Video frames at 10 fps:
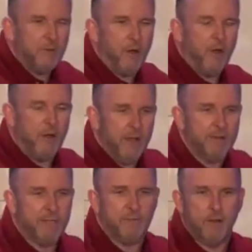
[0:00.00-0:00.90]
wrong,
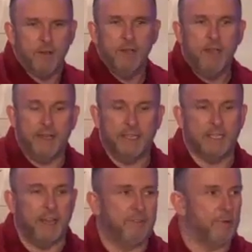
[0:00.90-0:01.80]
and just
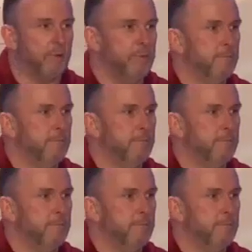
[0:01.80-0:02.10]
left the room.